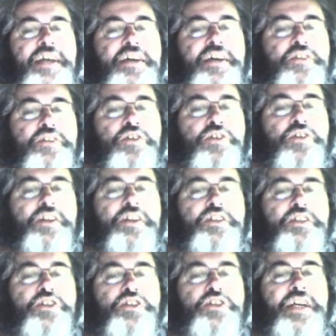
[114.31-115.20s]
took the
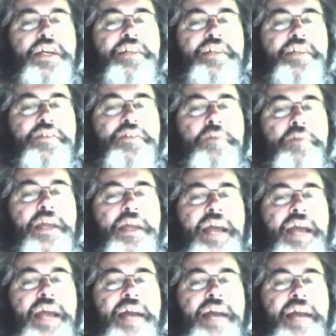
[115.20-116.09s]
train into
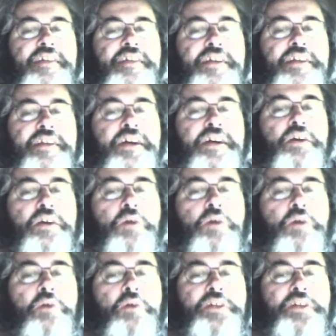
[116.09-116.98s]
Manhattan
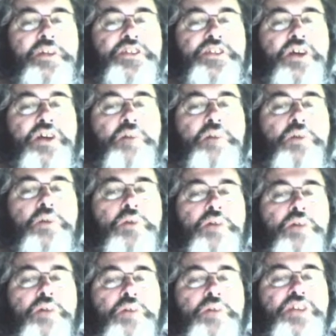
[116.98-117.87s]
where we saw a
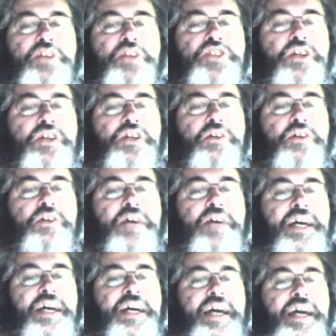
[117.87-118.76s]
Broadway show
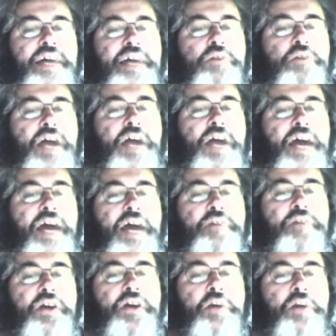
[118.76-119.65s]
and were
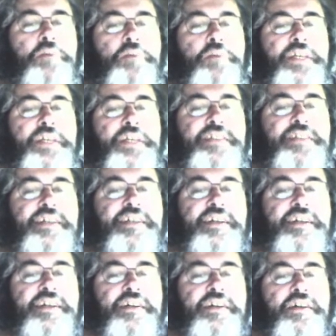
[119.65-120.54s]
having our pizza
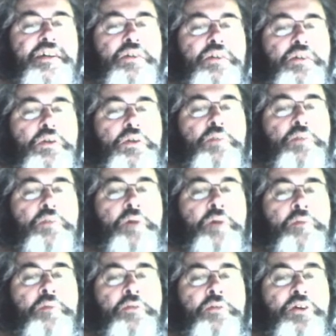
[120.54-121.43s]
with
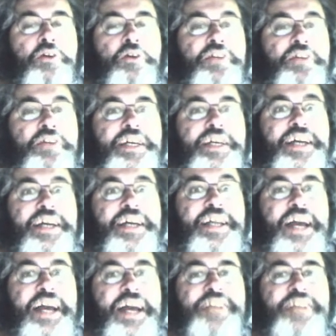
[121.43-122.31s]
pepperoni and
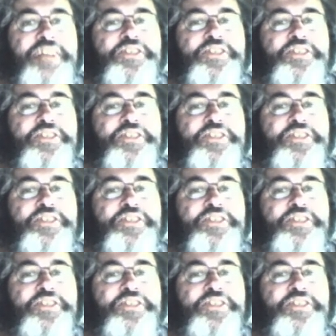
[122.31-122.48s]
extra